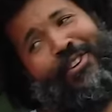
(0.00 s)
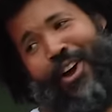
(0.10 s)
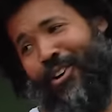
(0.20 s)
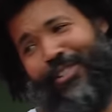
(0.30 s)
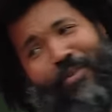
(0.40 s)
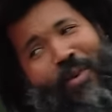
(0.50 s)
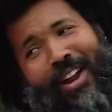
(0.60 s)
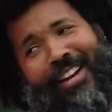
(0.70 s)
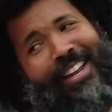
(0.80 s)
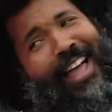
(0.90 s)
You know it's a
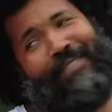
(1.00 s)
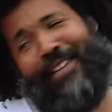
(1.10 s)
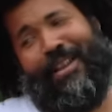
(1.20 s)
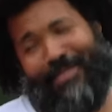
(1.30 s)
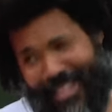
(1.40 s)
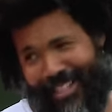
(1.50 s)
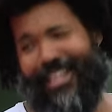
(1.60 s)
one-in-a-lifetime deal.